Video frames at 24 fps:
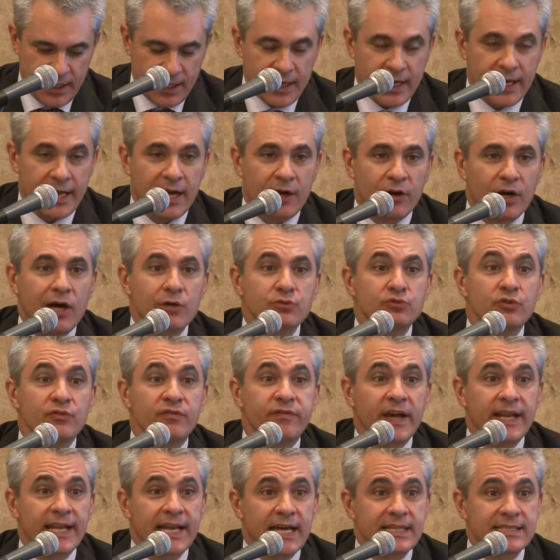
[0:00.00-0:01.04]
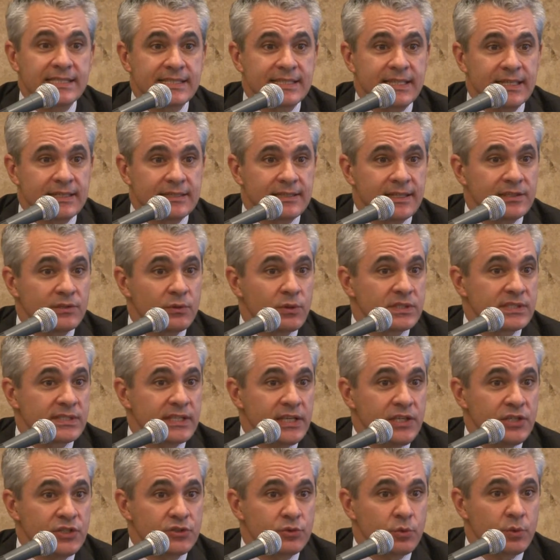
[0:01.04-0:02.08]
Now, how to finance that? That was the
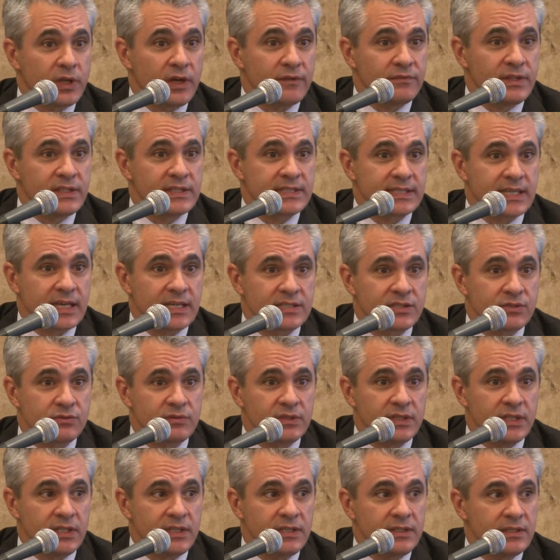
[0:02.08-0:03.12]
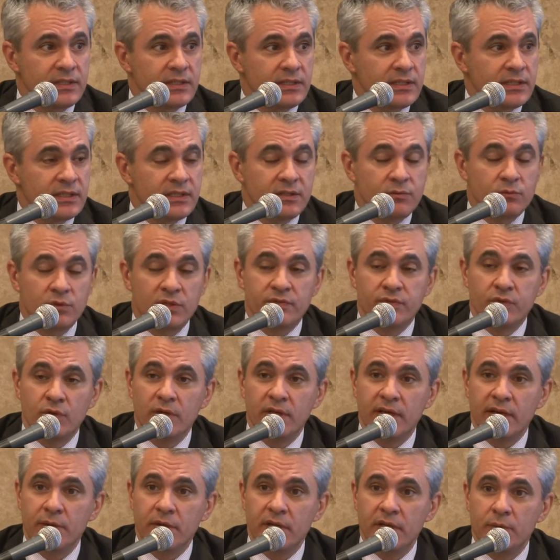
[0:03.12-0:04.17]
issue we have discussed today. We
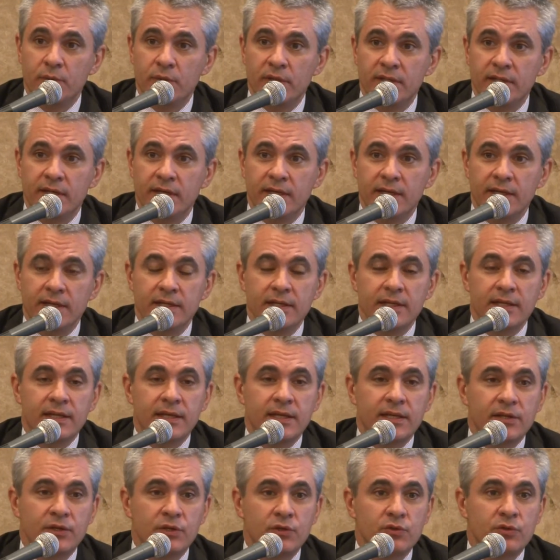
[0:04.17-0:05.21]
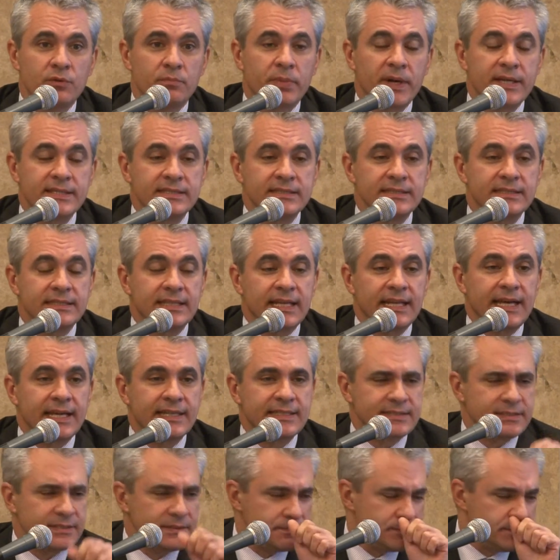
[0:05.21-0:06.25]
fully agree with the new president-elect